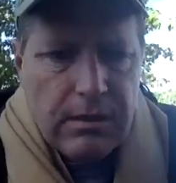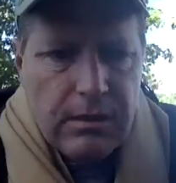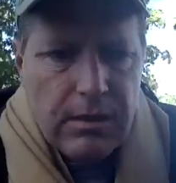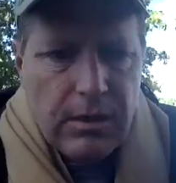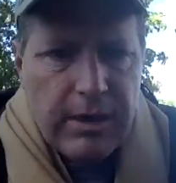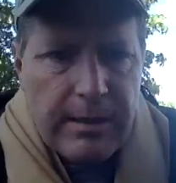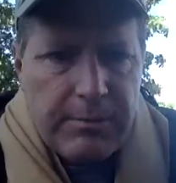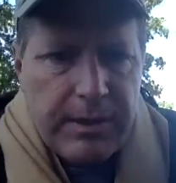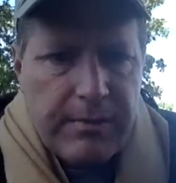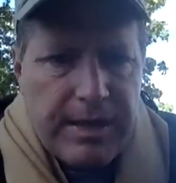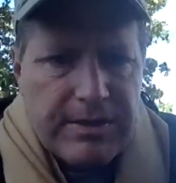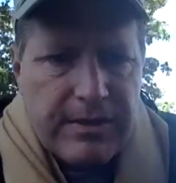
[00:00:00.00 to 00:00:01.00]
Okay, pretty
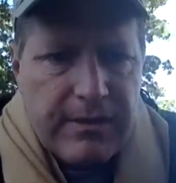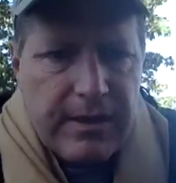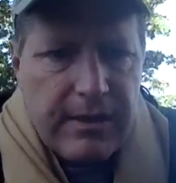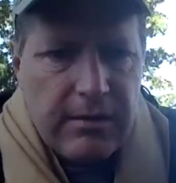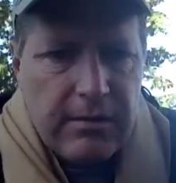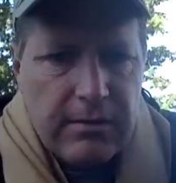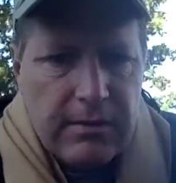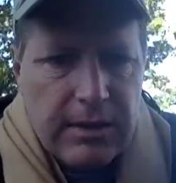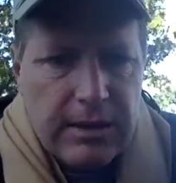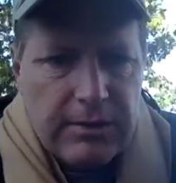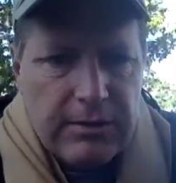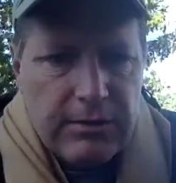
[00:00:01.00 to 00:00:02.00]
basic there.
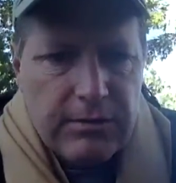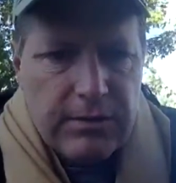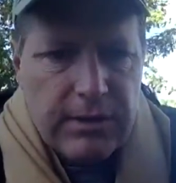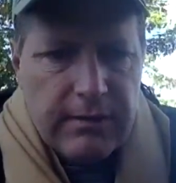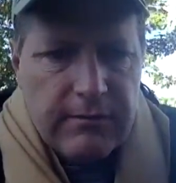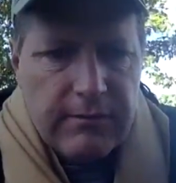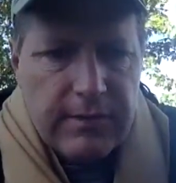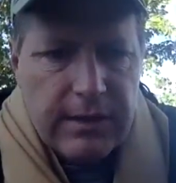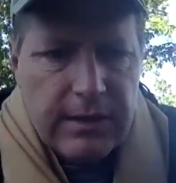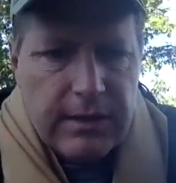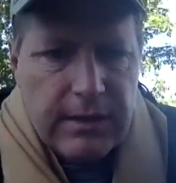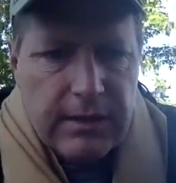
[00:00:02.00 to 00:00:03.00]
You
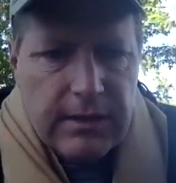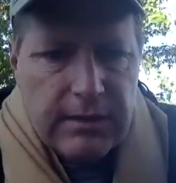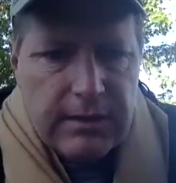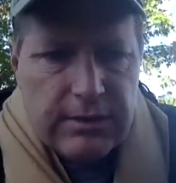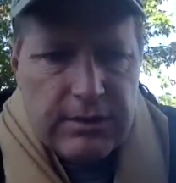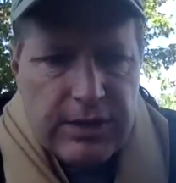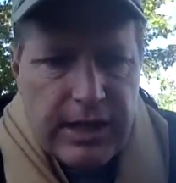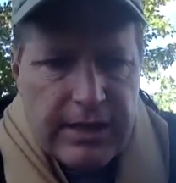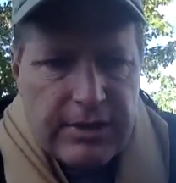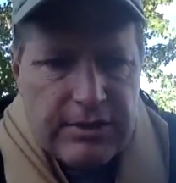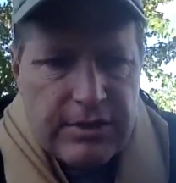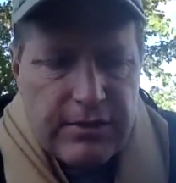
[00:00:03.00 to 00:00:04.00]
have
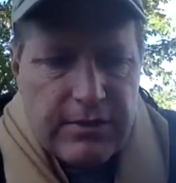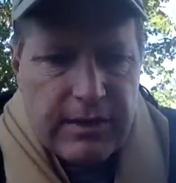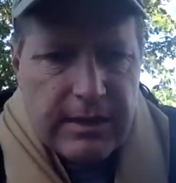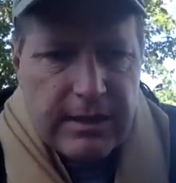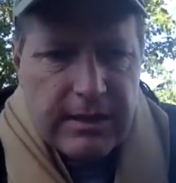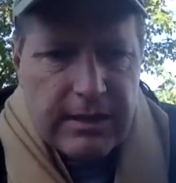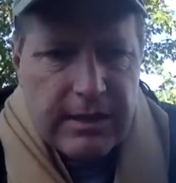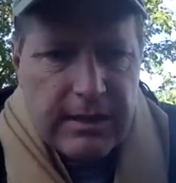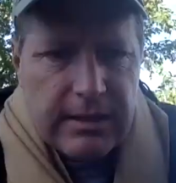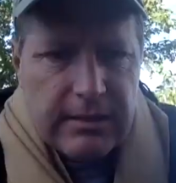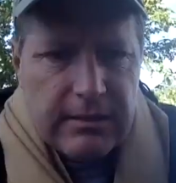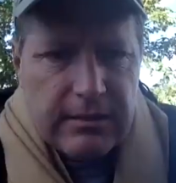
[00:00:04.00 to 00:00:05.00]
changed
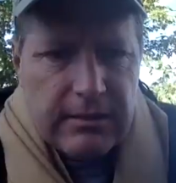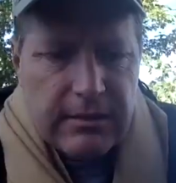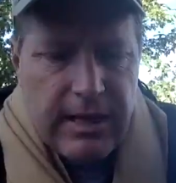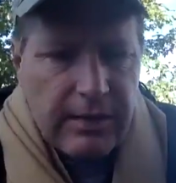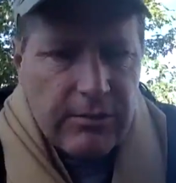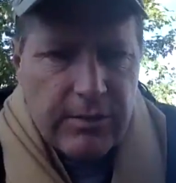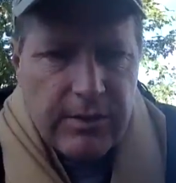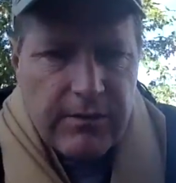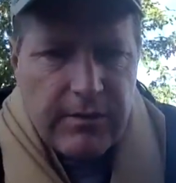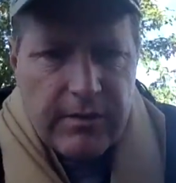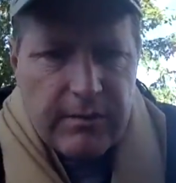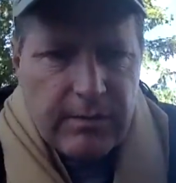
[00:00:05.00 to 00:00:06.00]
gotten rid of
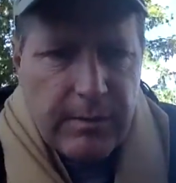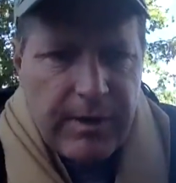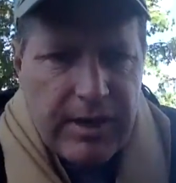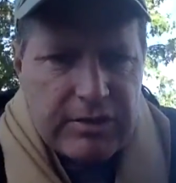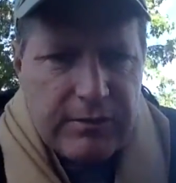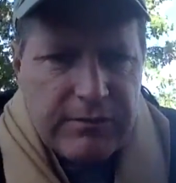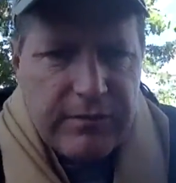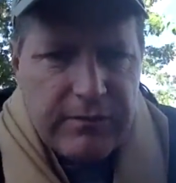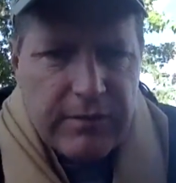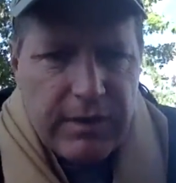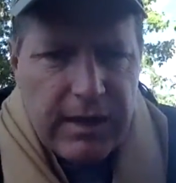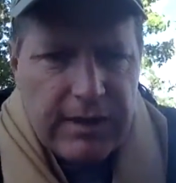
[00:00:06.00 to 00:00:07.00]
the apostrophe
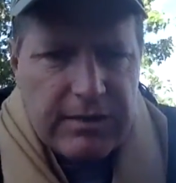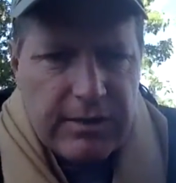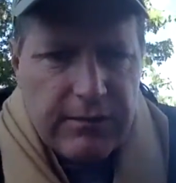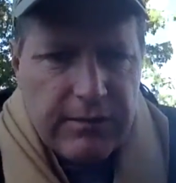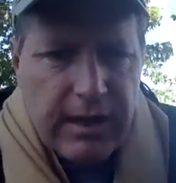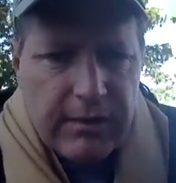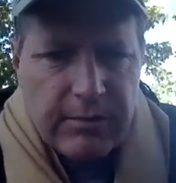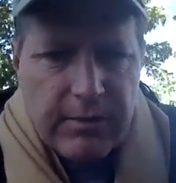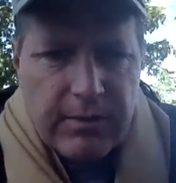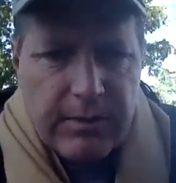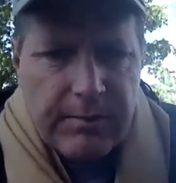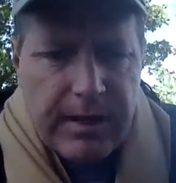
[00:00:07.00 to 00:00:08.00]
for likes, and you've gotten rid of
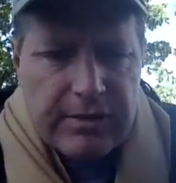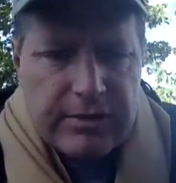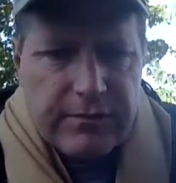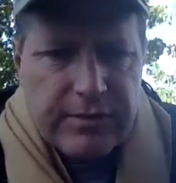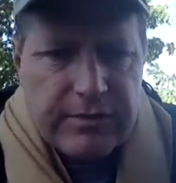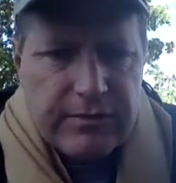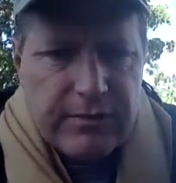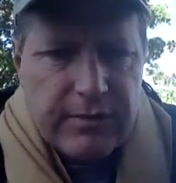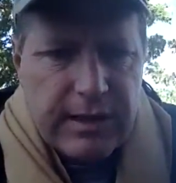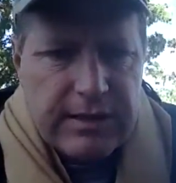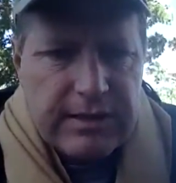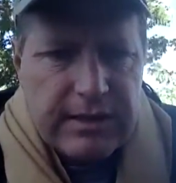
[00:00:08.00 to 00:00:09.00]
the apostrophes for
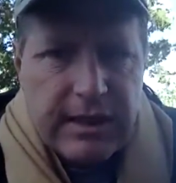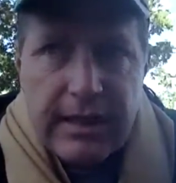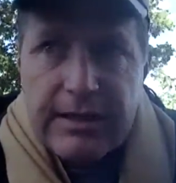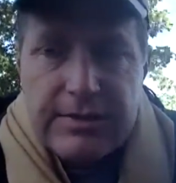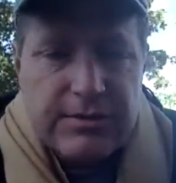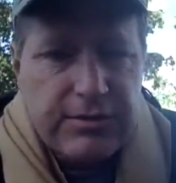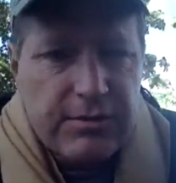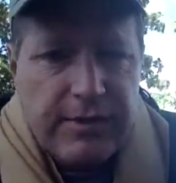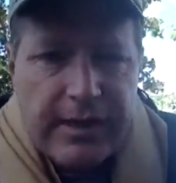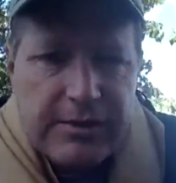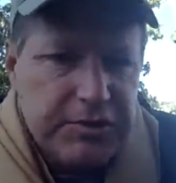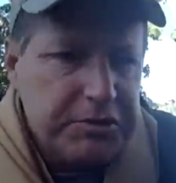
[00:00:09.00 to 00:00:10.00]
1990s and
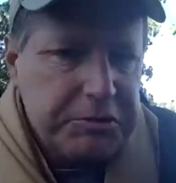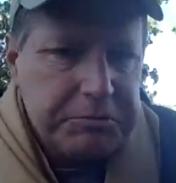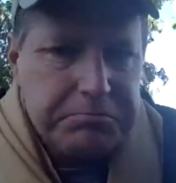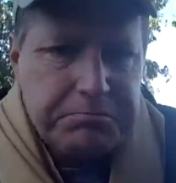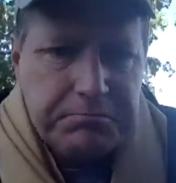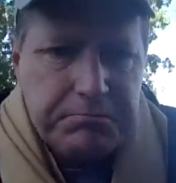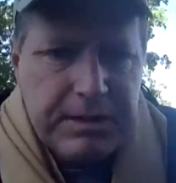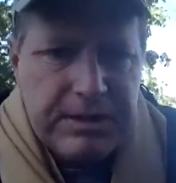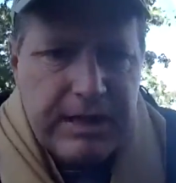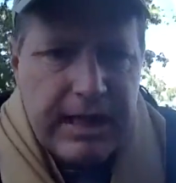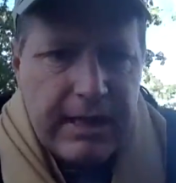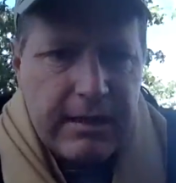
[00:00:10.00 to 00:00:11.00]
2000s. Piece
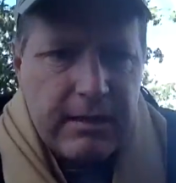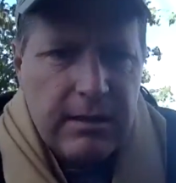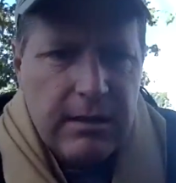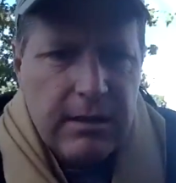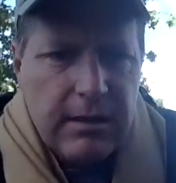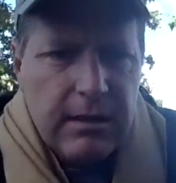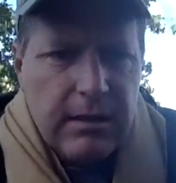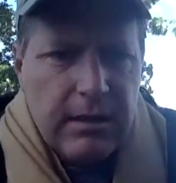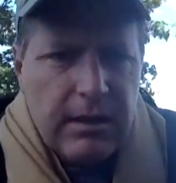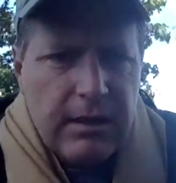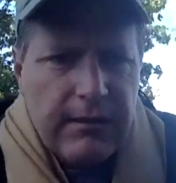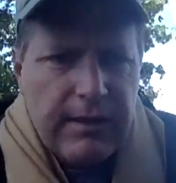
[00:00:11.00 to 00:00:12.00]
of cake.
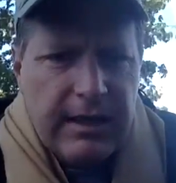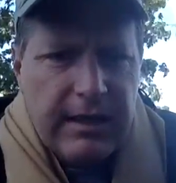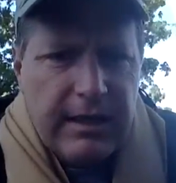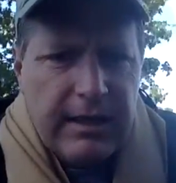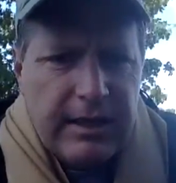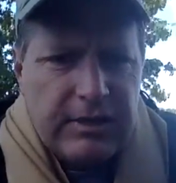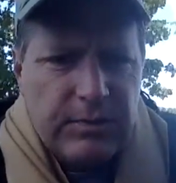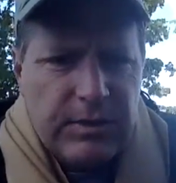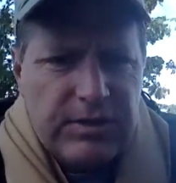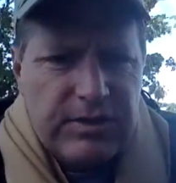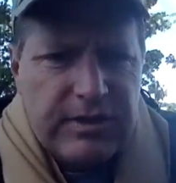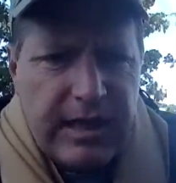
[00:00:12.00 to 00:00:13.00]
The next one
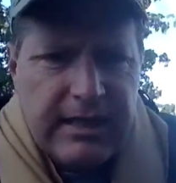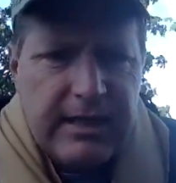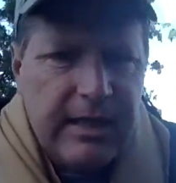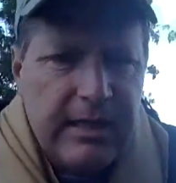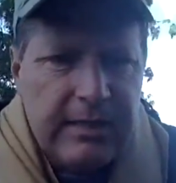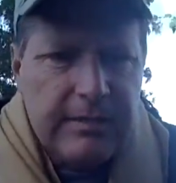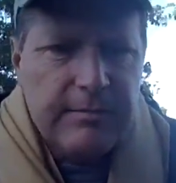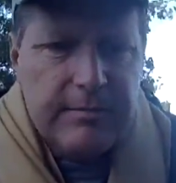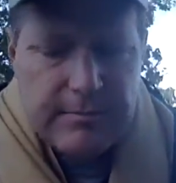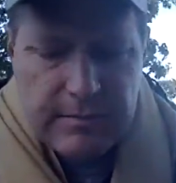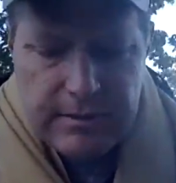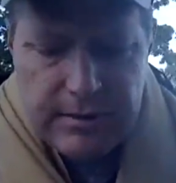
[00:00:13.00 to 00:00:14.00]
is state
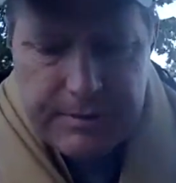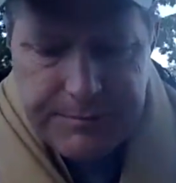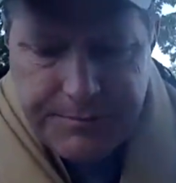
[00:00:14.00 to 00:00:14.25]
names.